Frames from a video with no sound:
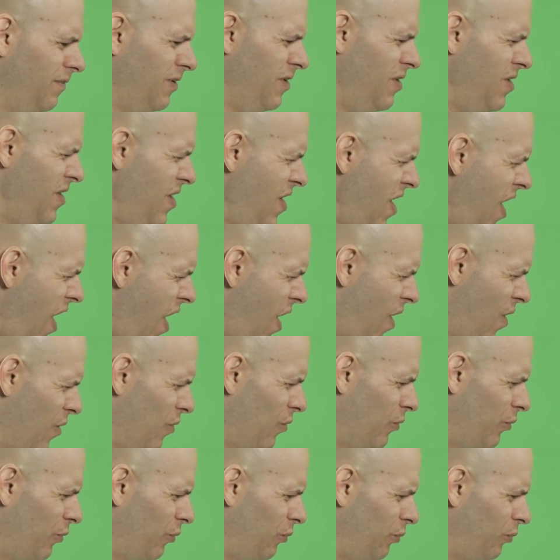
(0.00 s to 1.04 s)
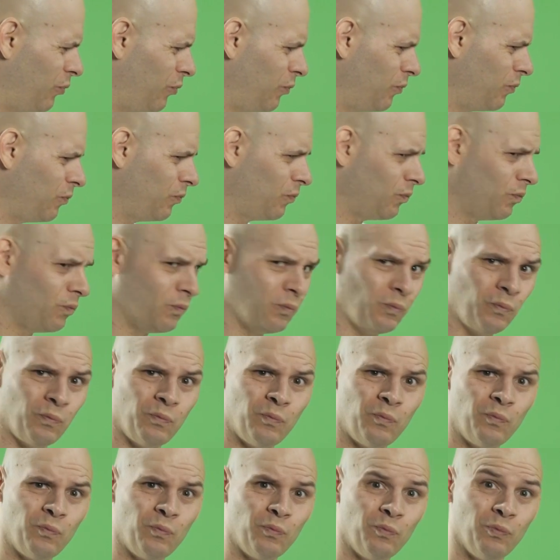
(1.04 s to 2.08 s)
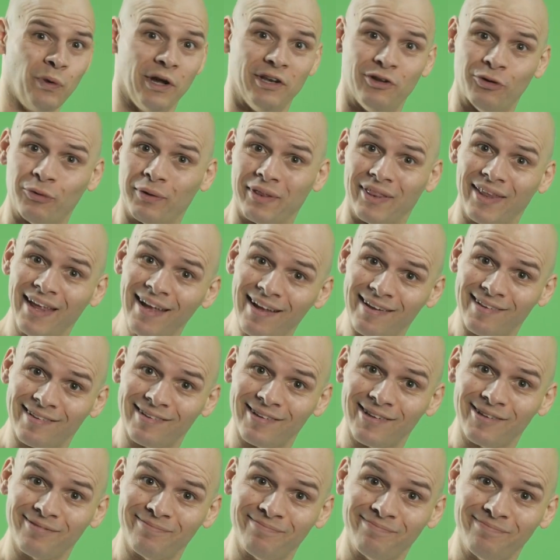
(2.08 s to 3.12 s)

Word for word: No! We're doing this.